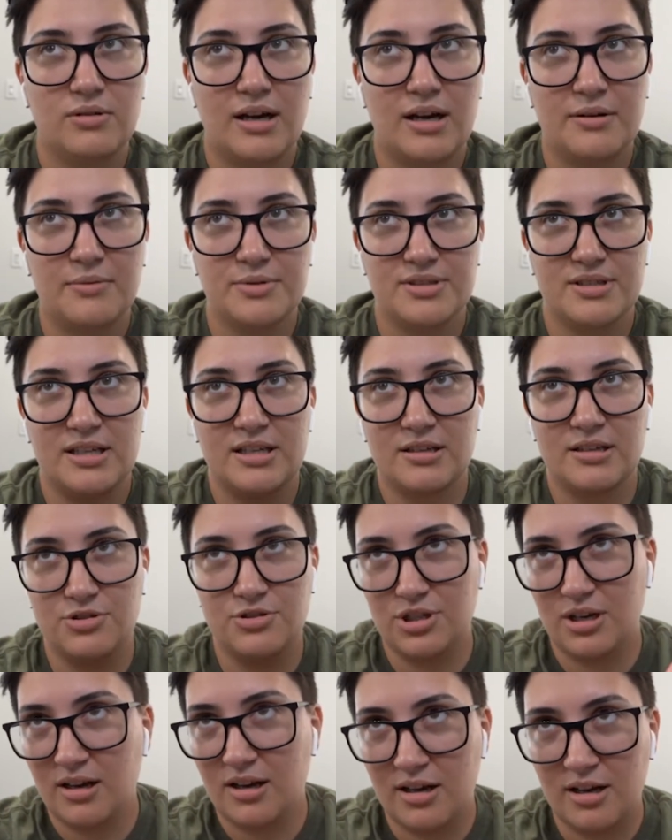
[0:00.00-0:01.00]
I was in a
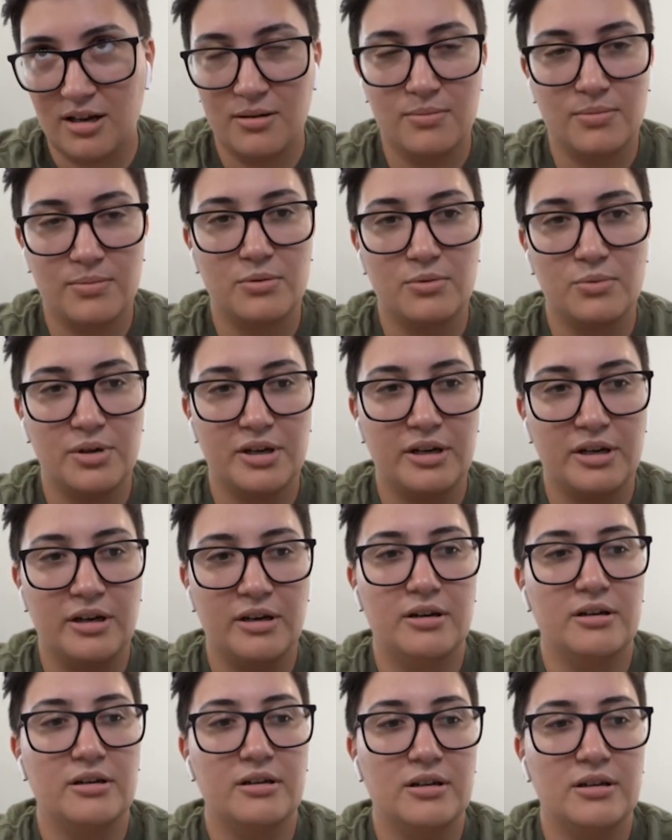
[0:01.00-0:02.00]
job
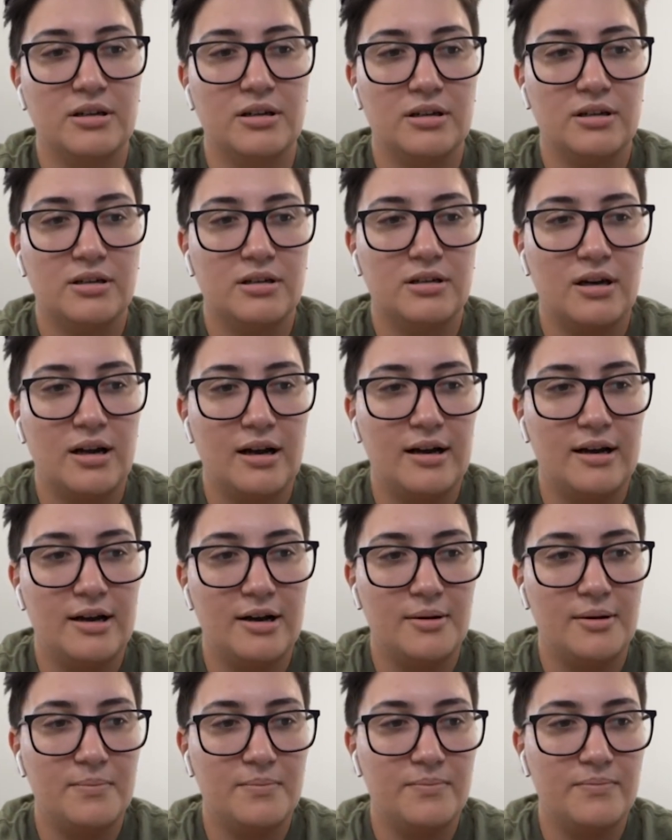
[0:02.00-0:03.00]
where
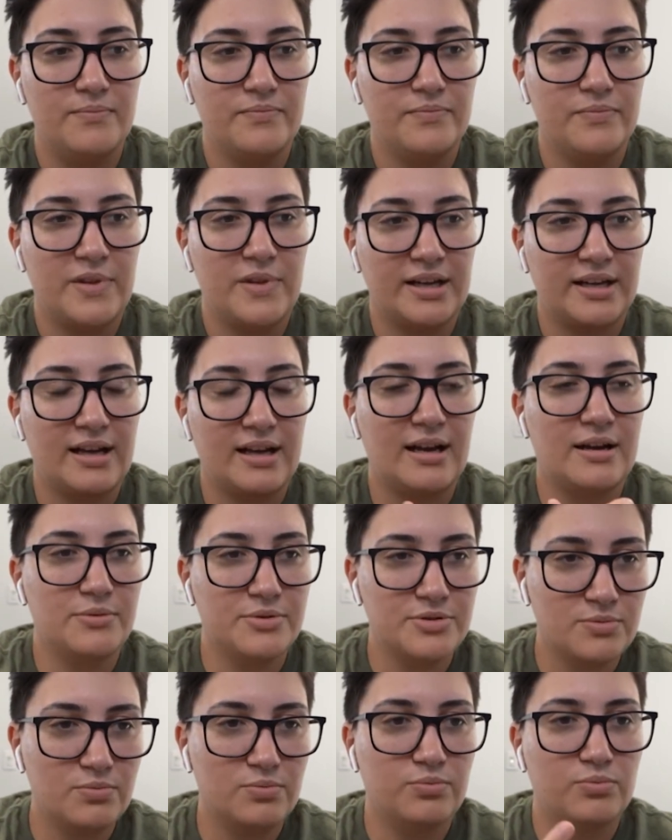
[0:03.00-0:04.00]
like I
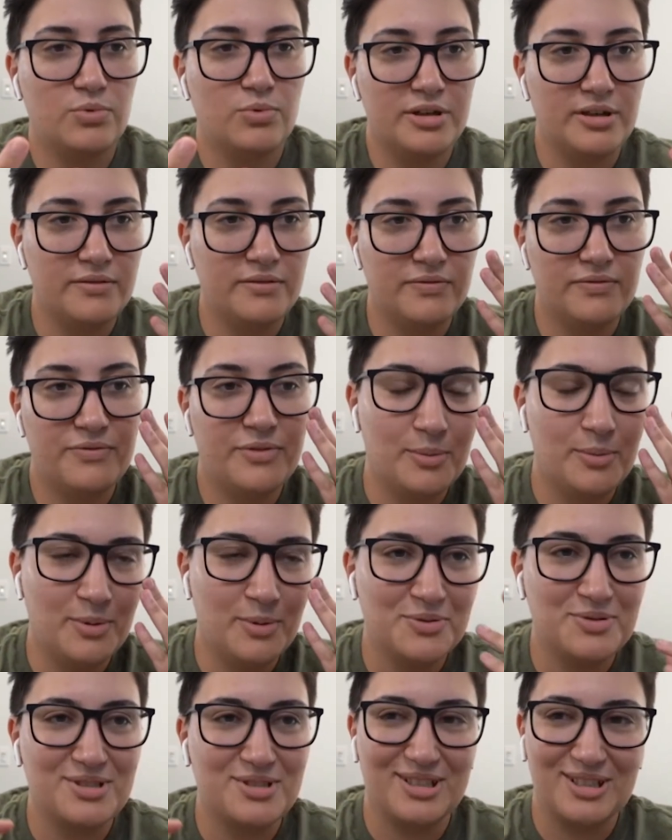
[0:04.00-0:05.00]
was one of the
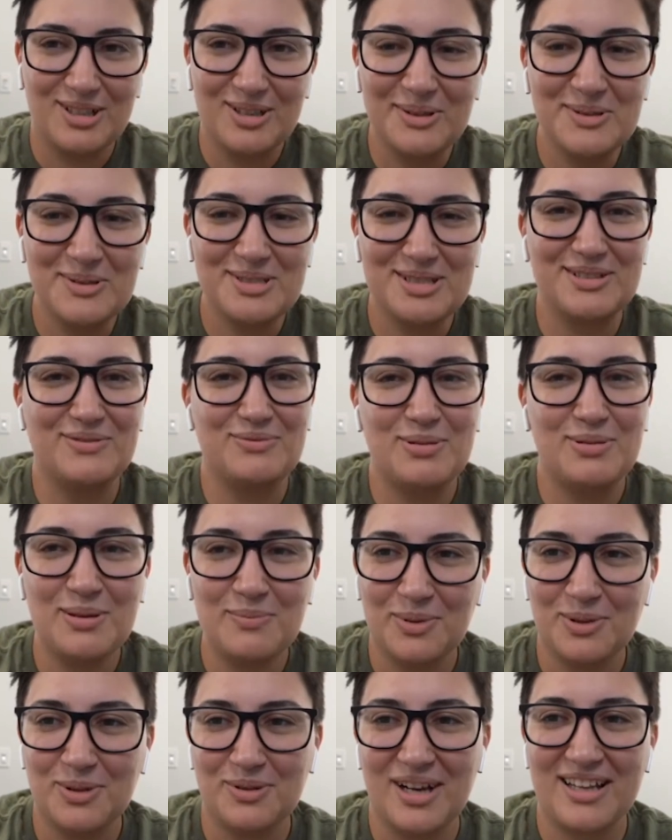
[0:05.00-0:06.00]
most inclusive
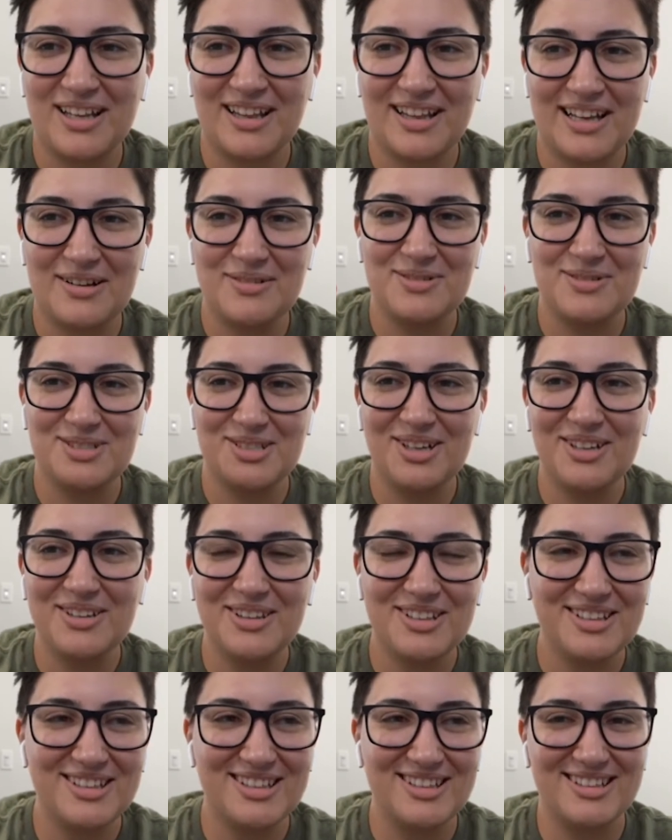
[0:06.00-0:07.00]
people, right? Like I was
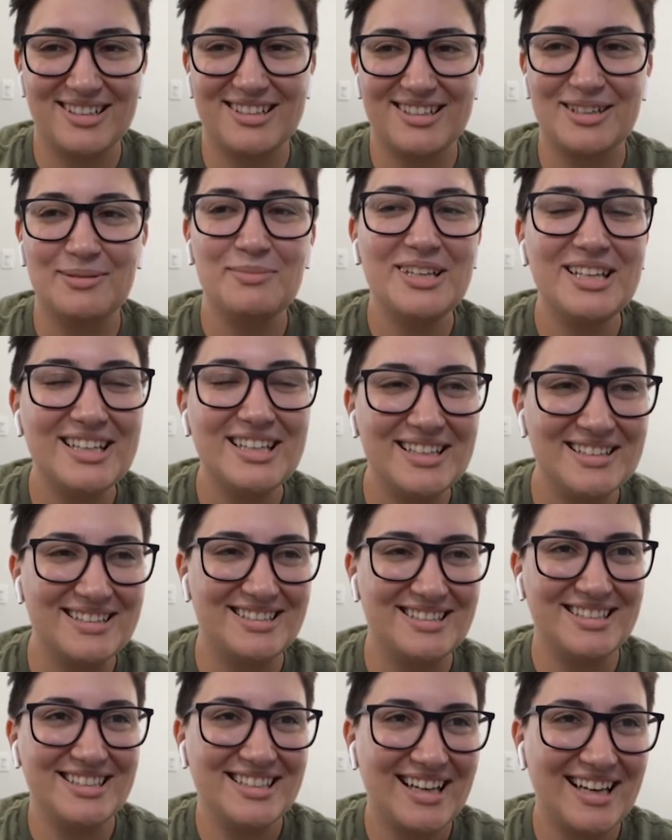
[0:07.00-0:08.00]
on the committee,
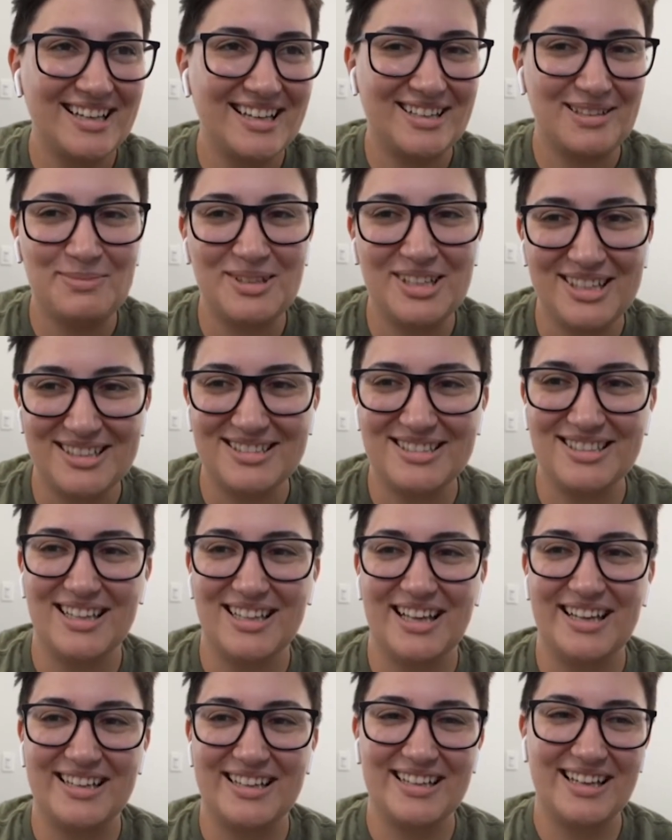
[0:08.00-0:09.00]
a D&I committee, to
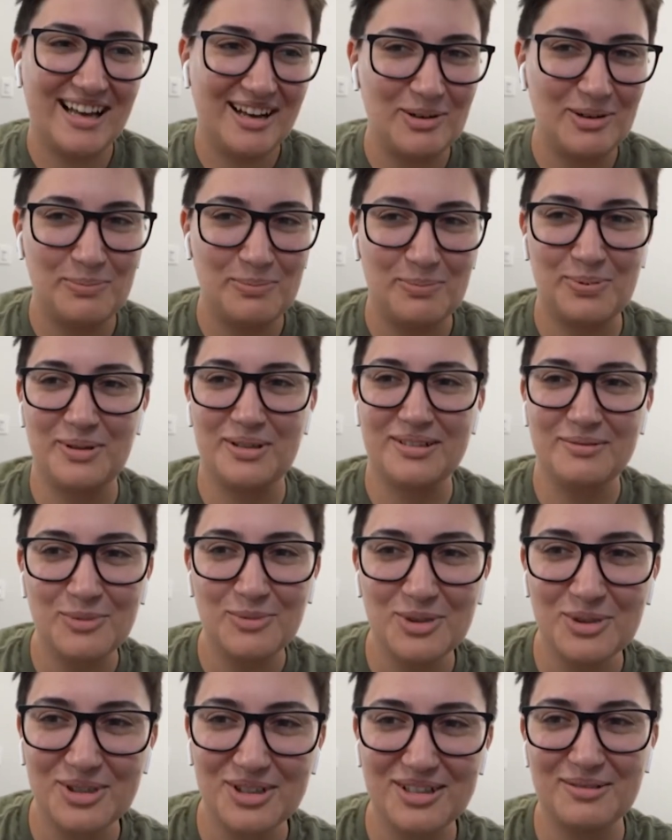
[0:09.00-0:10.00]
like help
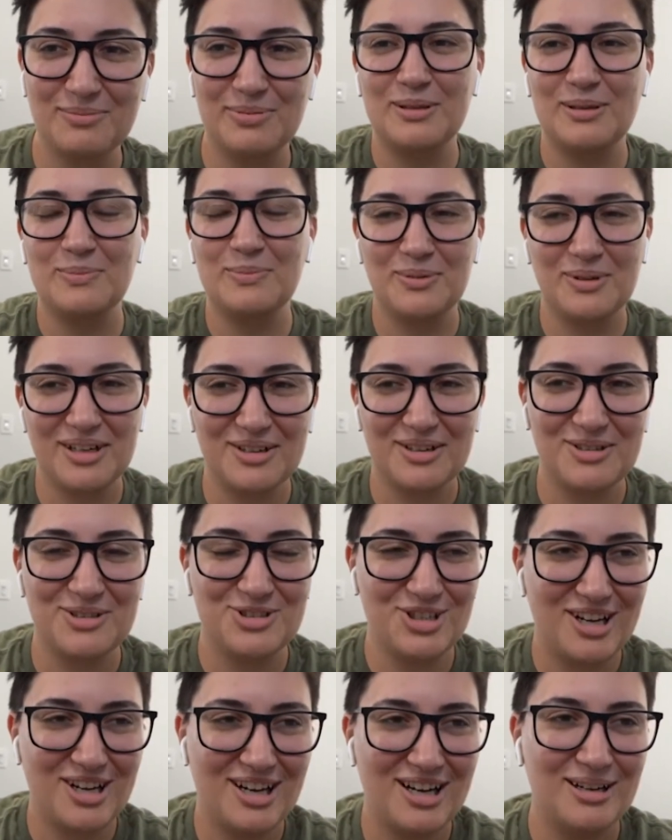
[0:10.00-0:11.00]
more people at our
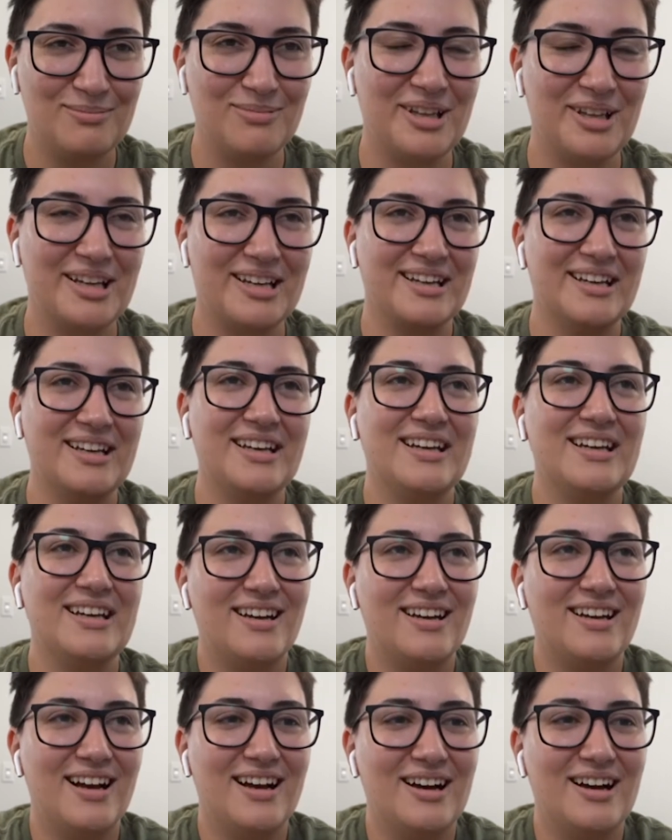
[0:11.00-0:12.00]
job, like
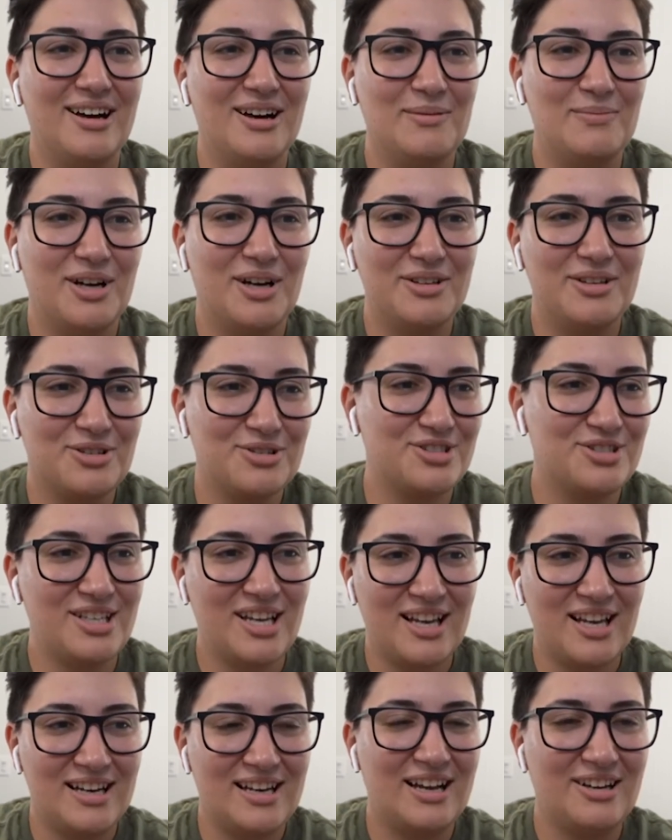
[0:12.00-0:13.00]

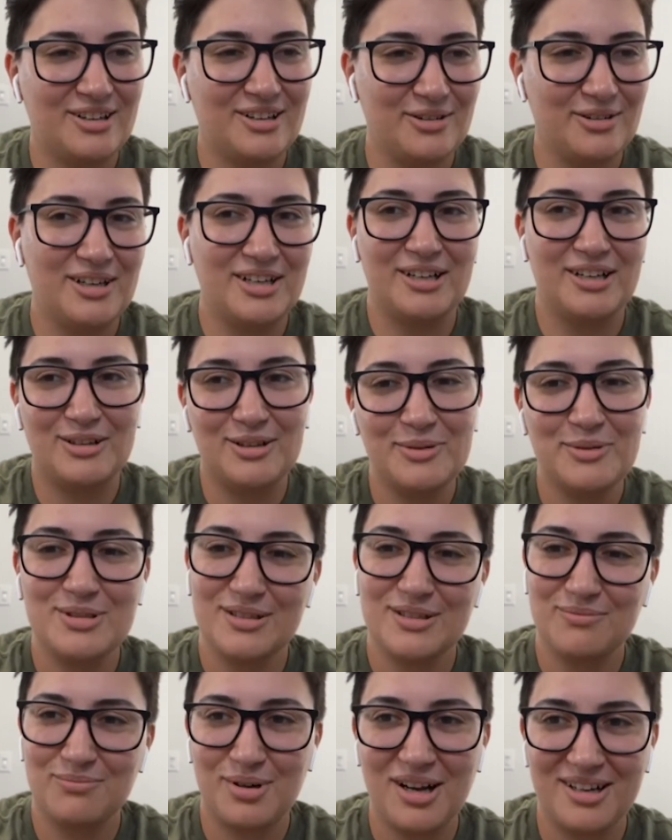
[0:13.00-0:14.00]
understand how to create
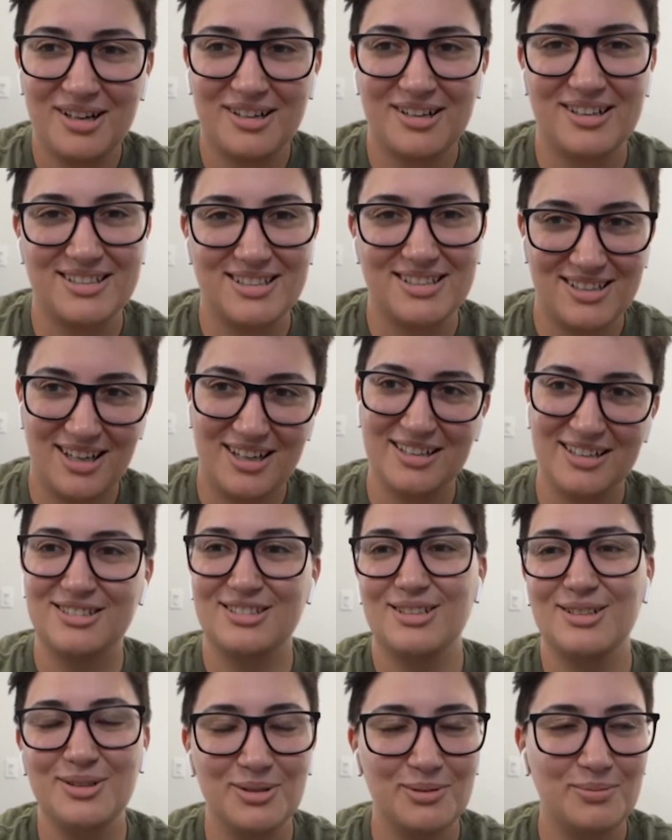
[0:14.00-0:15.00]
inclusive products and not
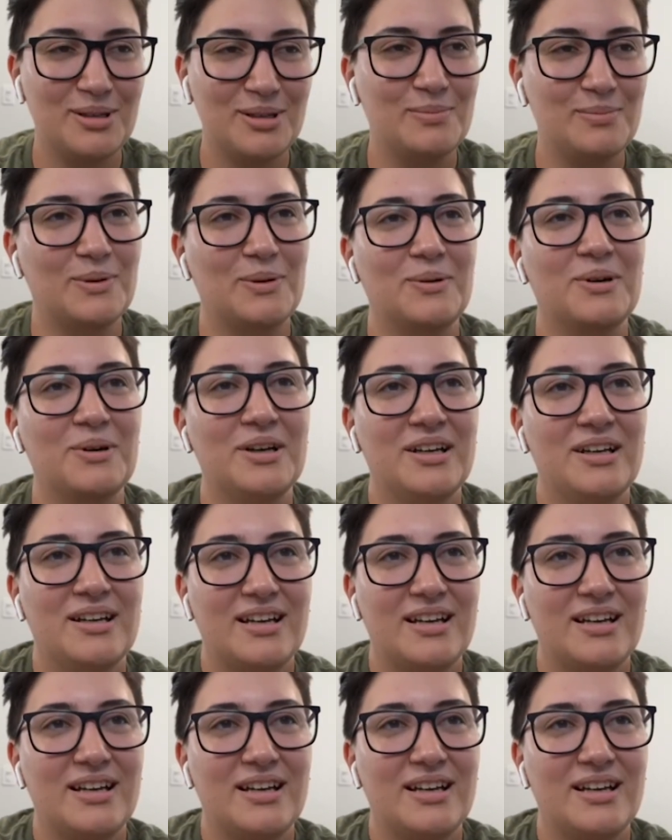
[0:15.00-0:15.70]
exclude people.